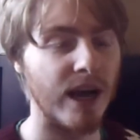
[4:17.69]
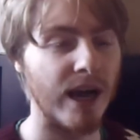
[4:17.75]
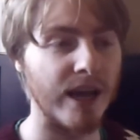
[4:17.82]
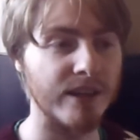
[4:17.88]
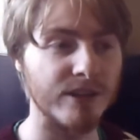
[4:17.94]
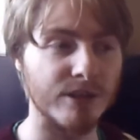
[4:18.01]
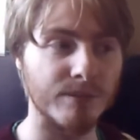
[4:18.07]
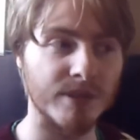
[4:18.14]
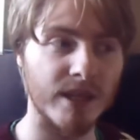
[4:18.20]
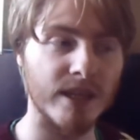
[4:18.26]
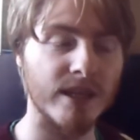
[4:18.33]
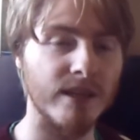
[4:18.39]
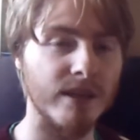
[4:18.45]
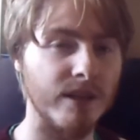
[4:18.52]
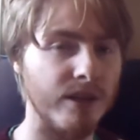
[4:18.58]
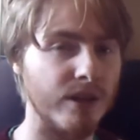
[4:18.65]
I ended up
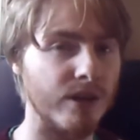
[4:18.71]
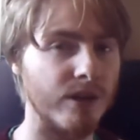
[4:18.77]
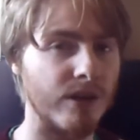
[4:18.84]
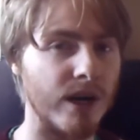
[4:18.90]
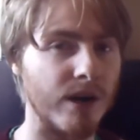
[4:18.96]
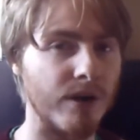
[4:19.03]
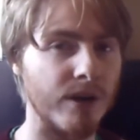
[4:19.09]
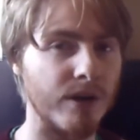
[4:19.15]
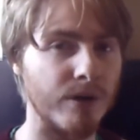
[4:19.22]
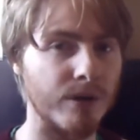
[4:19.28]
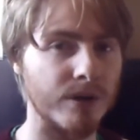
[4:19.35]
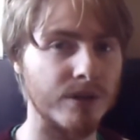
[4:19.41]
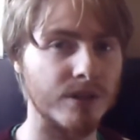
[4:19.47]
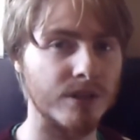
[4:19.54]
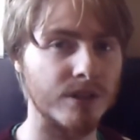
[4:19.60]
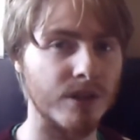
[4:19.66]
taking a year out in order
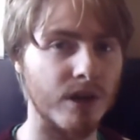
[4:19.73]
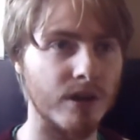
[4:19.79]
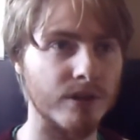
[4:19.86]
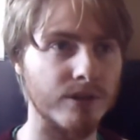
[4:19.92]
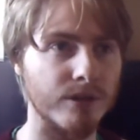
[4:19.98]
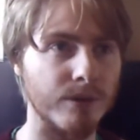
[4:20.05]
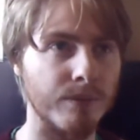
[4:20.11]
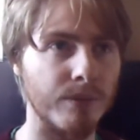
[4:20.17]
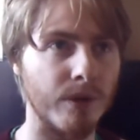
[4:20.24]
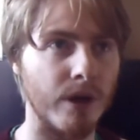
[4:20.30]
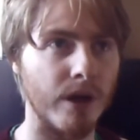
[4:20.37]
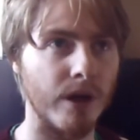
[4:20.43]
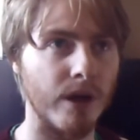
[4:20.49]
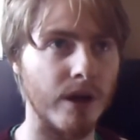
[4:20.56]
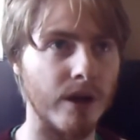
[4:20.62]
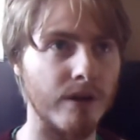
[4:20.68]
to start up
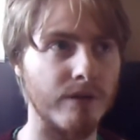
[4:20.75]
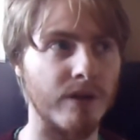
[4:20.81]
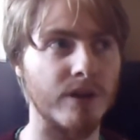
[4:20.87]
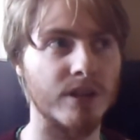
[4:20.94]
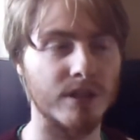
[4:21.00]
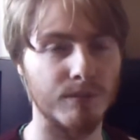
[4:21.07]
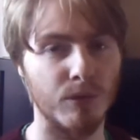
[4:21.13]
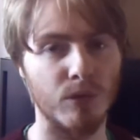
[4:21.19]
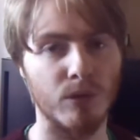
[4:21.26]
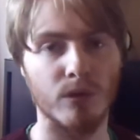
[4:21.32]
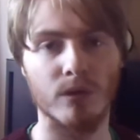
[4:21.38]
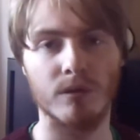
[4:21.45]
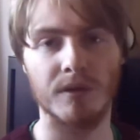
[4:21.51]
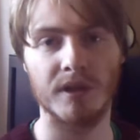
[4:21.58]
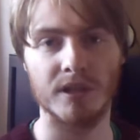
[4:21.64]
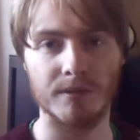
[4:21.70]
uh, a very
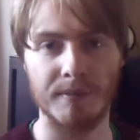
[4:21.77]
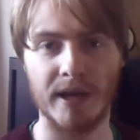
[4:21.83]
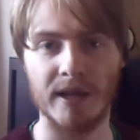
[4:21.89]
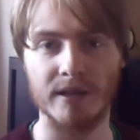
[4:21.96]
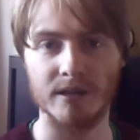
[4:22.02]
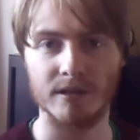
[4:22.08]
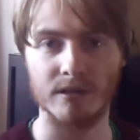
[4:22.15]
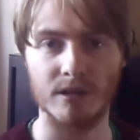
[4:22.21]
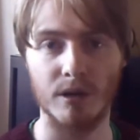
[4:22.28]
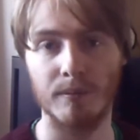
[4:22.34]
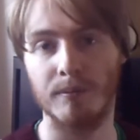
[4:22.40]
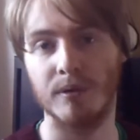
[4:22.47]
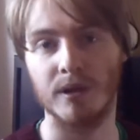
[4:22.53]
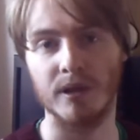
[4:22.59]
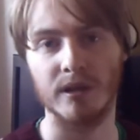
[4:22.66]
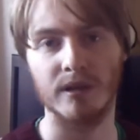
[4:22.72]
small independent
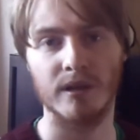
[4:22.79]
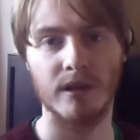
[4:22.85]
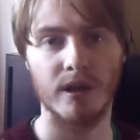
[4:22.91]
company